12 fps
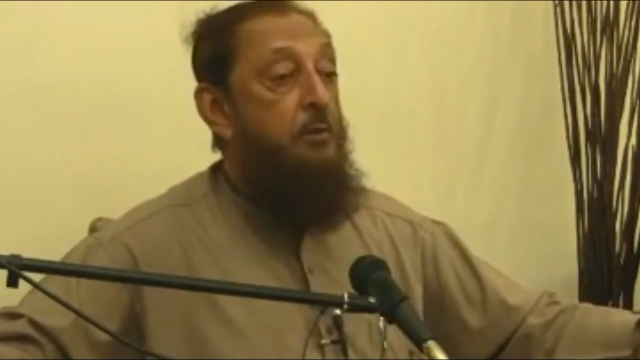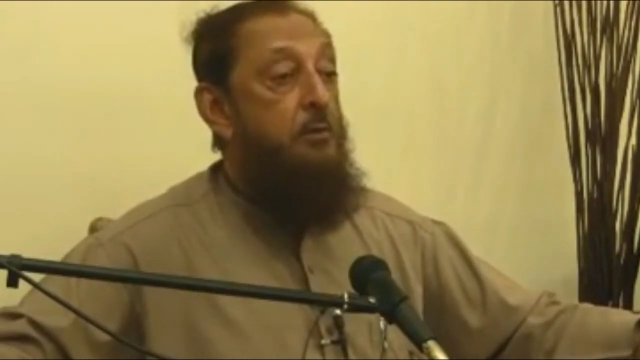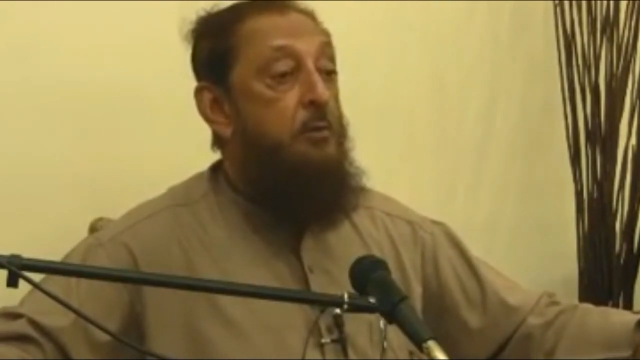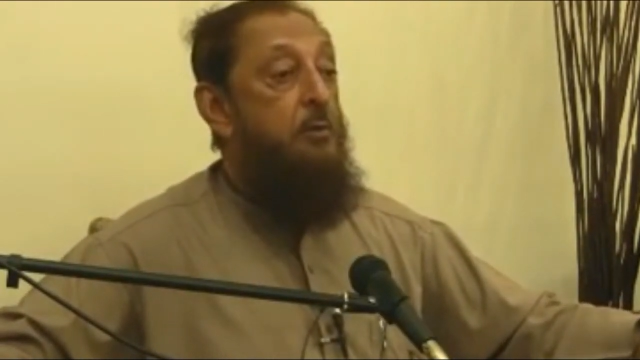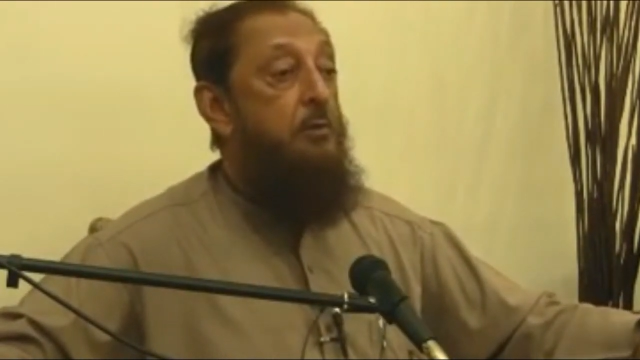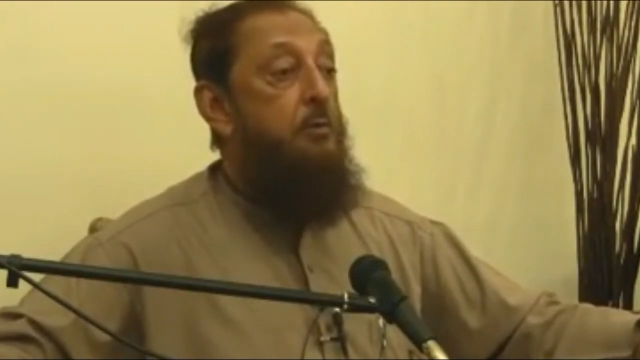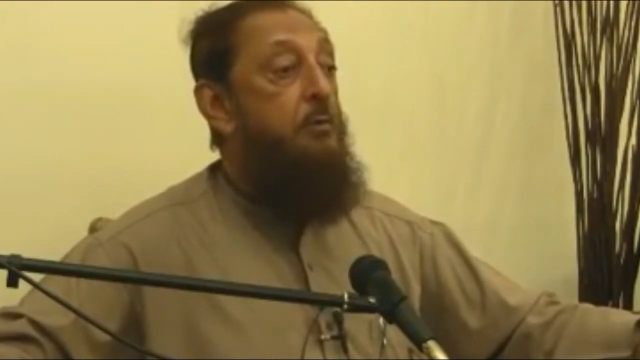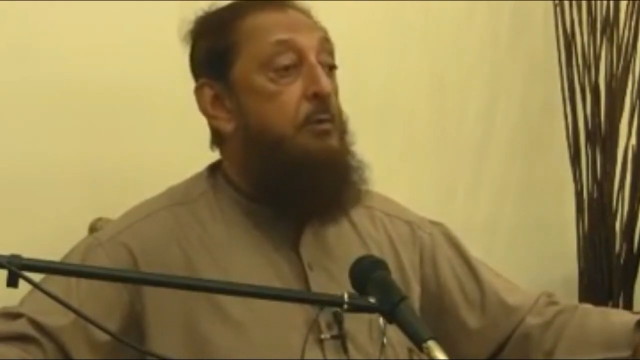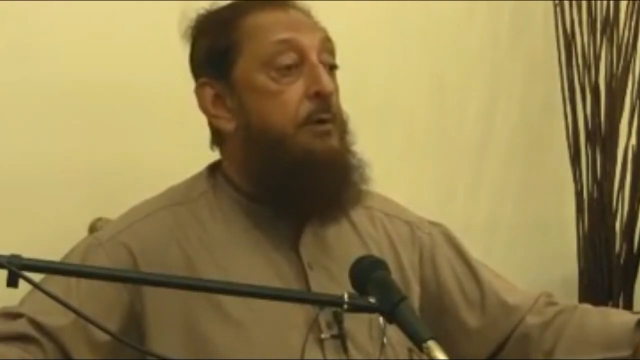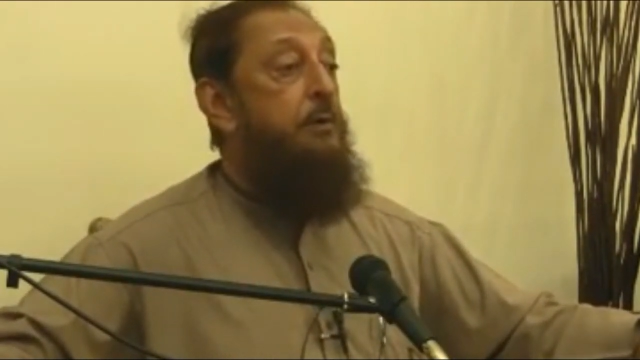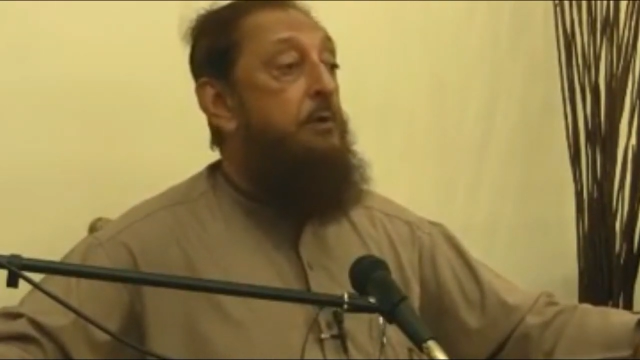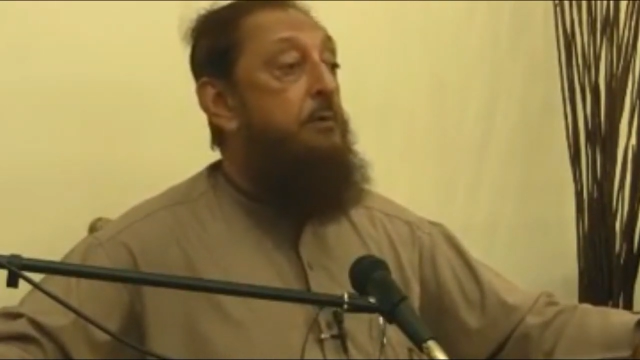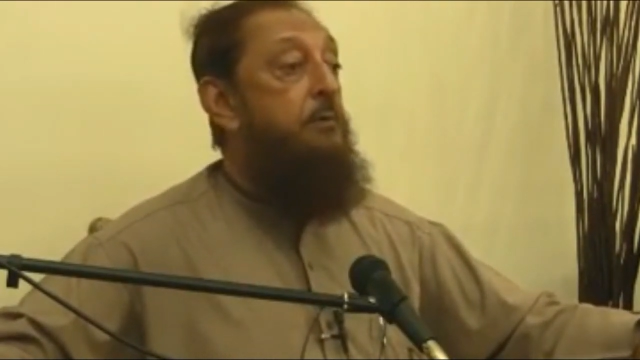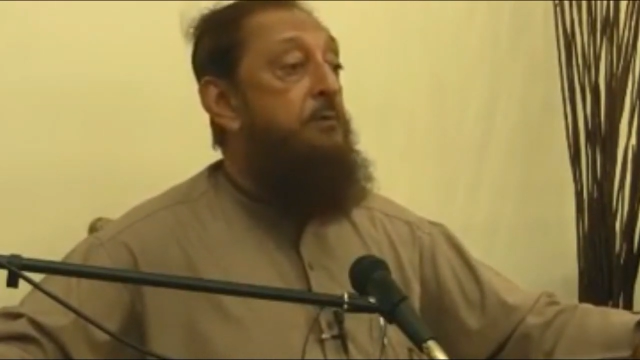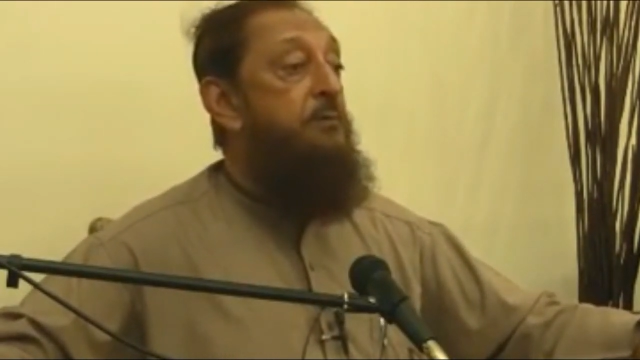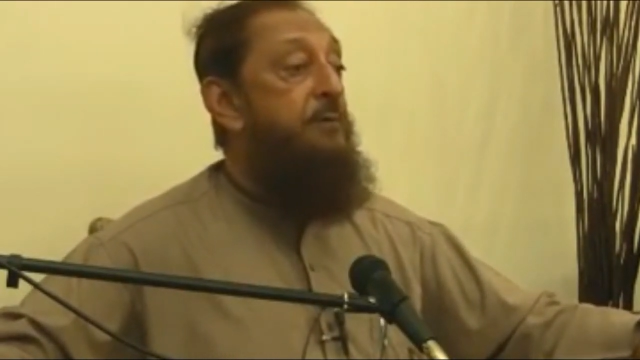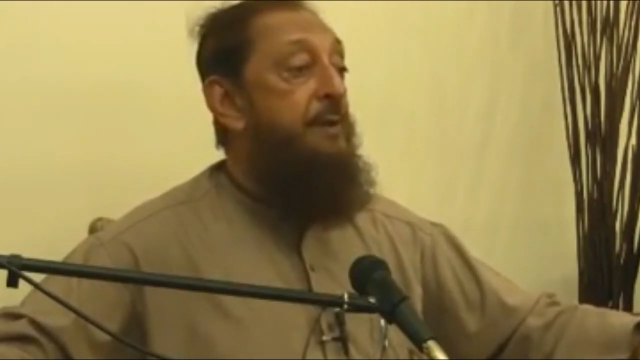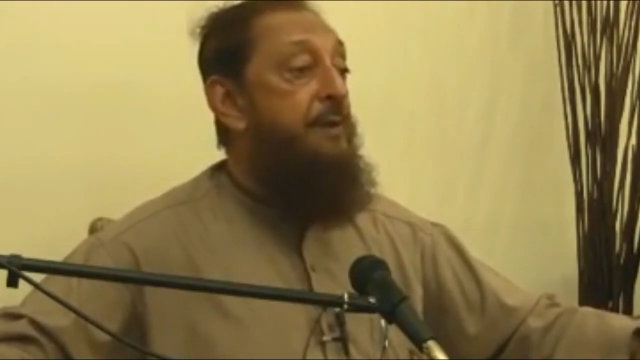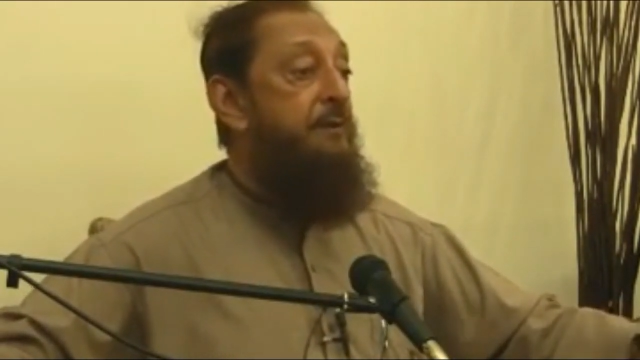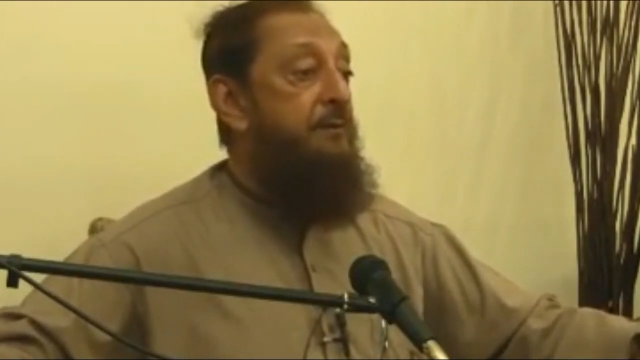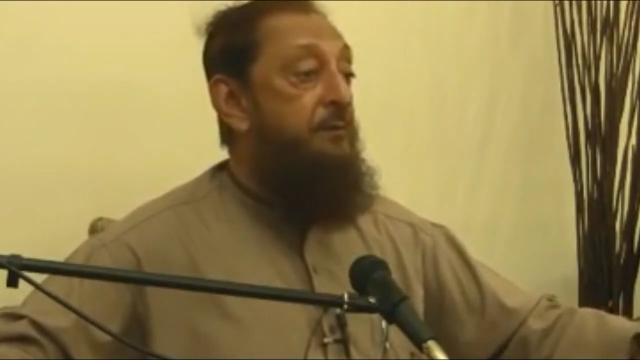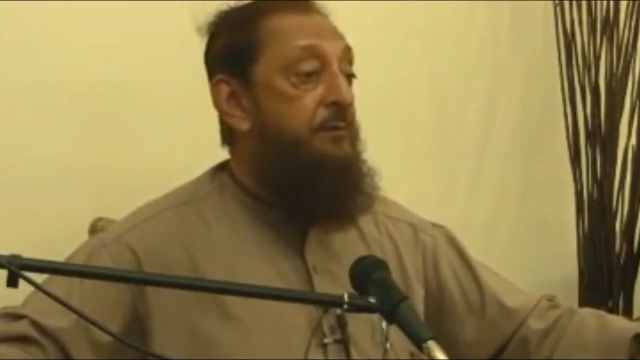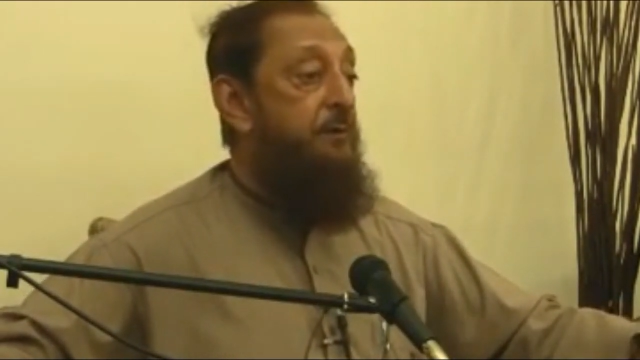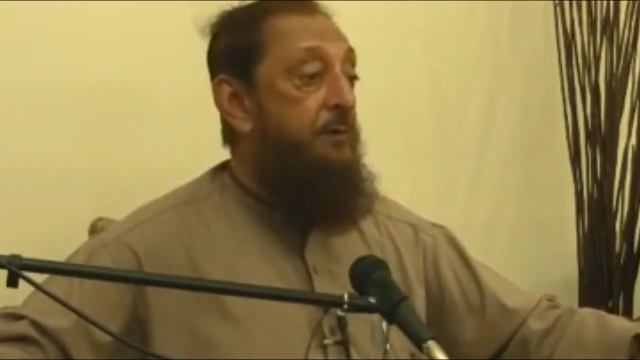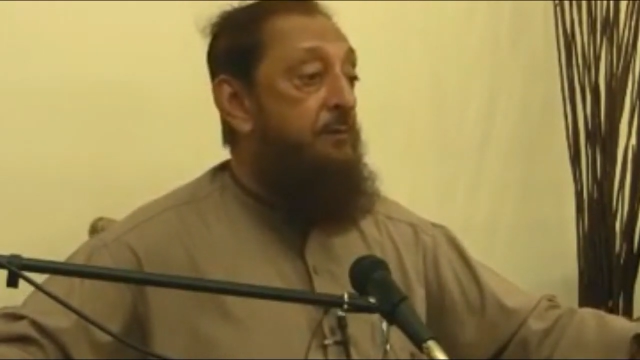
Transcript: you could only use dates